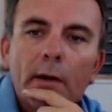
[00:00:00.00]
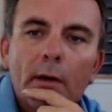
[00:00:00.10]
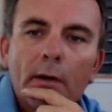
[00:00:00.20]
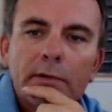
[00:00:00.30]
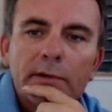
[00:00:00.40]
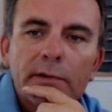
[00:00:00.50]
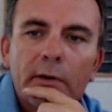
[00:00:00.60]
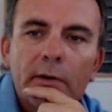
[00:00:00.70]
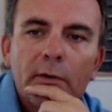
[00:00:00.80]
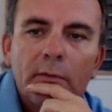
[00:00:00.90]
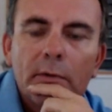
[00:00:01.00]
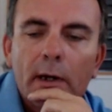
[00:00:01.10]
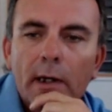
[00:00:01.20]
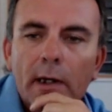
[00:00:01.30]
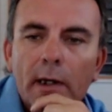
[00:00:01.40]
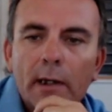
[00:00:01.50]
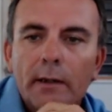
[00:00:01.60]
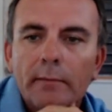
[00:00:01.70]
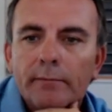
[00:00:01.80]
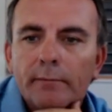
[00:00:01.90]
Yeah, so
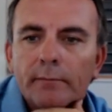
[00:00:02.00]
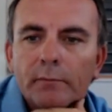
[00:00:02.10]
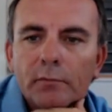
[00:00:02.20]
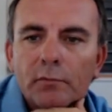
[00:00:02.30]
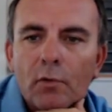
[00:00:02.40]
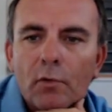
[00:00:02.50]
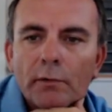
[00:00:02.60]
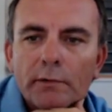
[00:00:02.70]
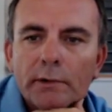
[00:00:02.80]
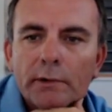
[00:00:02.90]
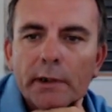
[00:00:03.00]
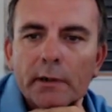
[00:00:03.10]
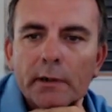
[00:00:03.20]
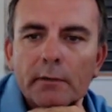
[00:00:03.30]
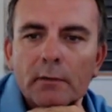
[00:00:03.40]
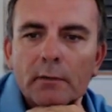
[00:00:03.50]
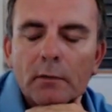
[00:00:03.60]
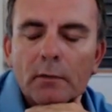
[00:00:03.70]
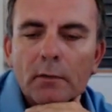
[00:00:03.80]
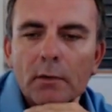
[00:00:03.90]
Rhonda,
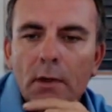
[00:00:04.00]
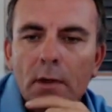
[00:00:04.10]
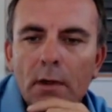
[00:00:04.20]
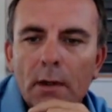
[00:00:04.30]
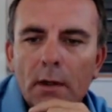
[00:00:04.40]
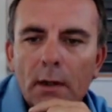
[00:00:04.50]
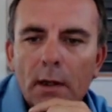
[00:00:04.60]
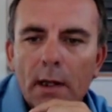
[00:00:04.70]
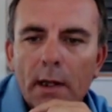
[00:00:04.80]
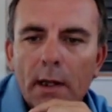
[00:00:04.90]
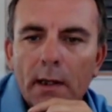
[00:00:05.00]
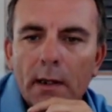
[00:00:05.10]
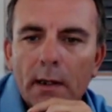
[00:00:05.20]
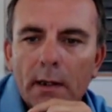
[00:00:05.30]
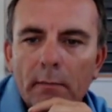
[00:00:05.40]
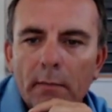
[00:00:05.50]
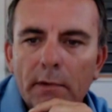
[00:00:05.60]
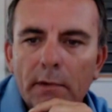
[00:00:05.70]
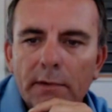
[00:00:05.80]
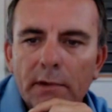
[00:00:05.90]

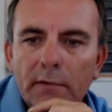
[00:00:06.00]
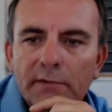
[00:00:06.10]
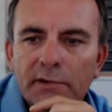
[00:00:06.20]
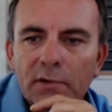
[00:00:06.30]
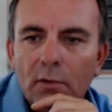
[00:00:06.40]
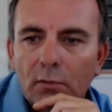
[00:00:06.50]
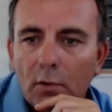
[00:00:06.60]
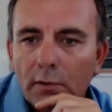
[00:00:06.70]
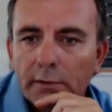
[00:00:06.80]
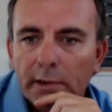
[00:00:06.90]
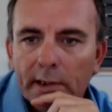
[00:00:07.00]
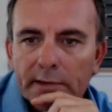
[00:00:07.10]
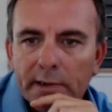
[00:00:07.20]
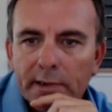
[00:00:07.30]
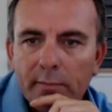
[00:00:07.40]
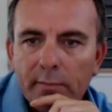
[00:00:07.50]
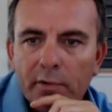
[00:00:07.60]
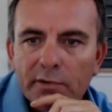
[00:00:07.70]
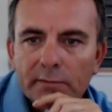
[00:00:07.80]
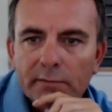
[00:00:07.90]
and so I've just got Rhonda as the
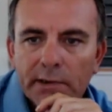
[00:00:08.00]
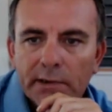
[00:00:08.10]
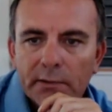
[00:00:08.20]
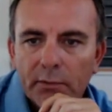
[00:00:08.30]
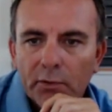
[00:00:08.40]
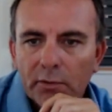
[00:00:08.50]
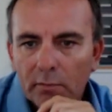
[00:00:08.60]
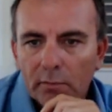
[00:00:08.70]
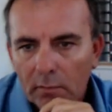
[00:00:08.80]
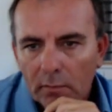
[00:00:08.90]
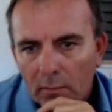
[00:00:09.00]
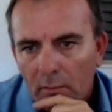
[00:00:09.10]
other person in the room.